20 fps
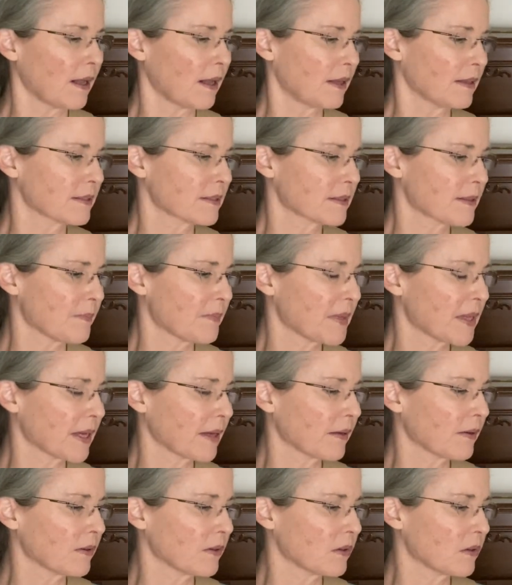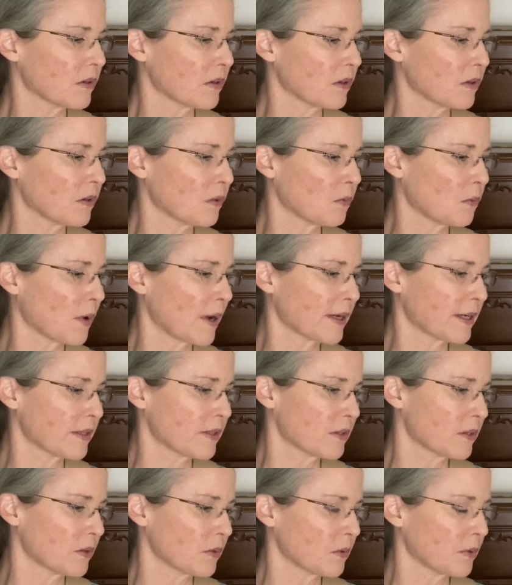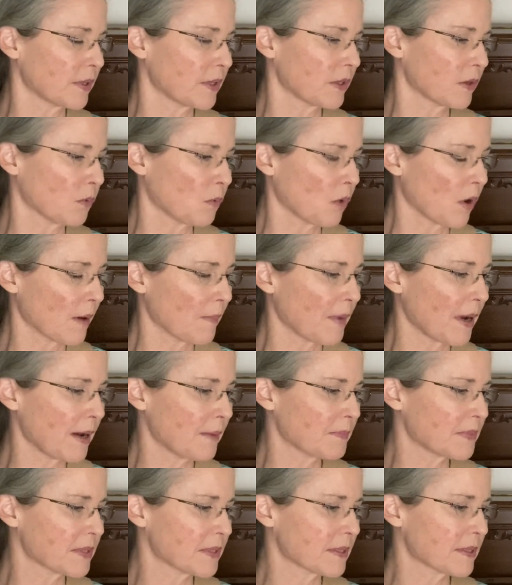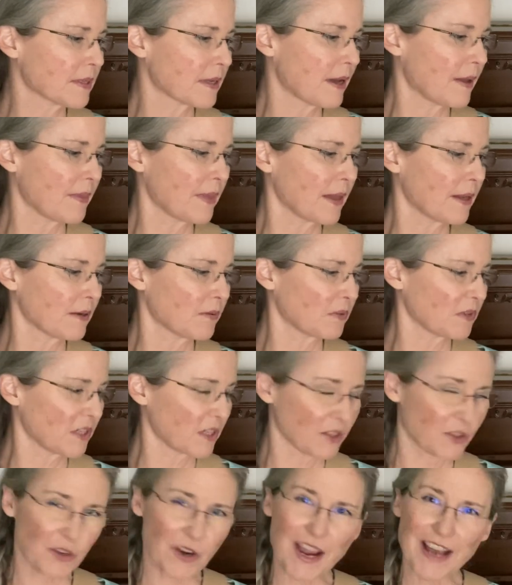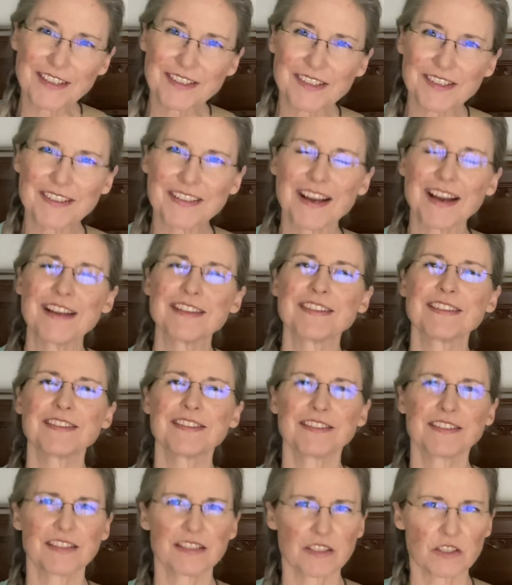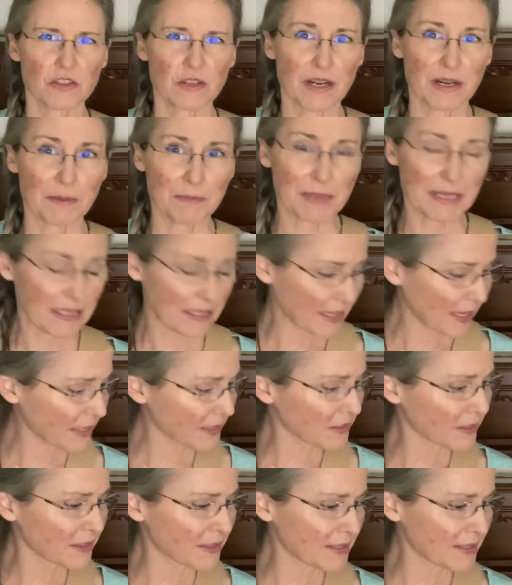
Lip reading: something you want to do in your warm-ups. And then in your exercises, you just try to maintain good